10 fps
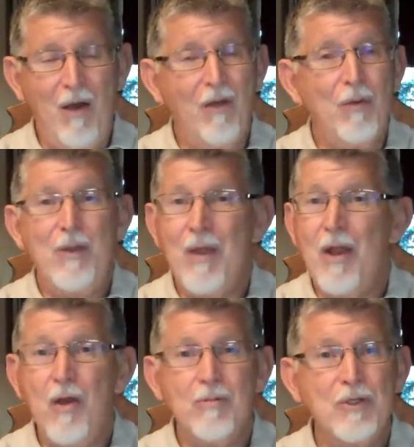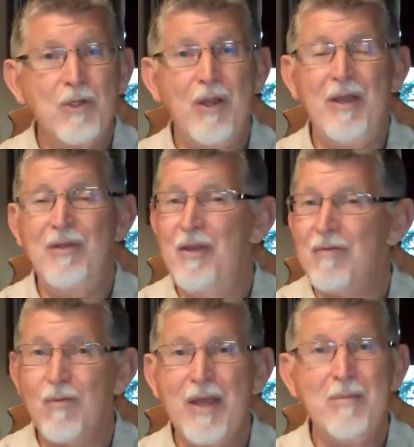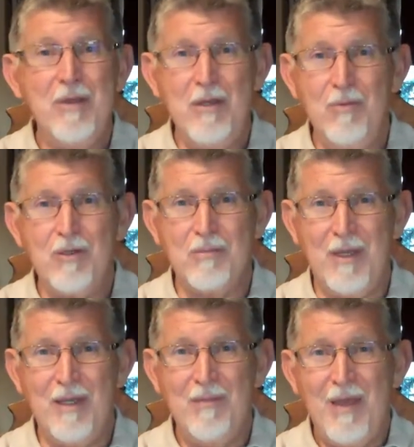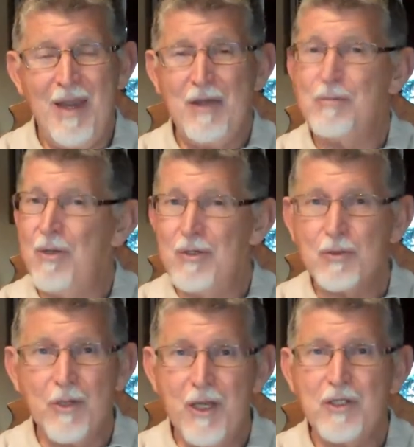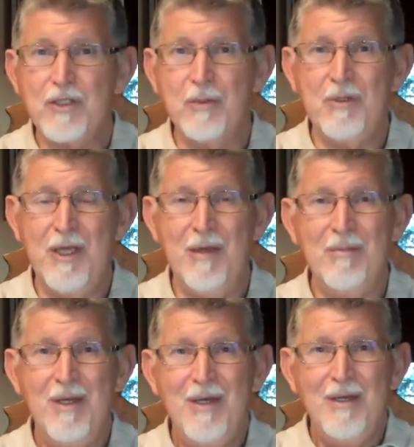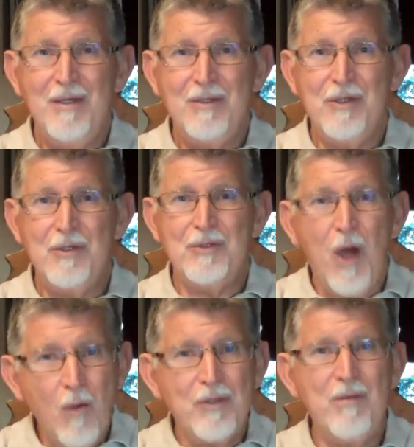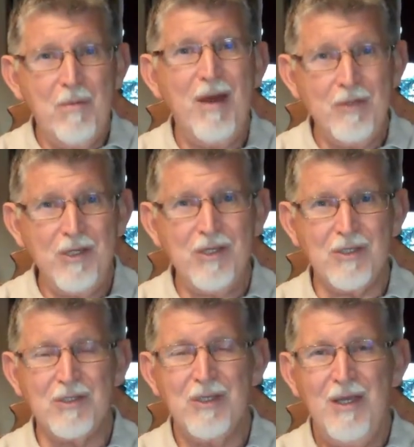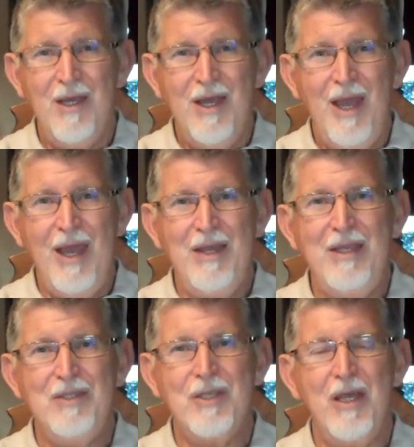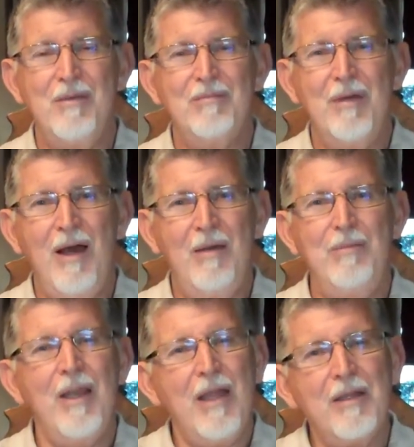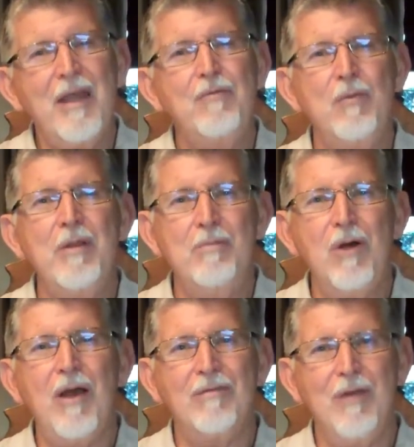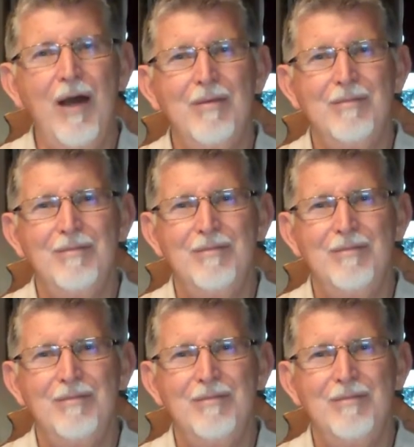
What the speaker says: although he read 100 books a year, he had never recommended a book to me. And I was building this relationship with him to talk with him about Jesus. And he said, Bill, I'd like to have you read a book I've got.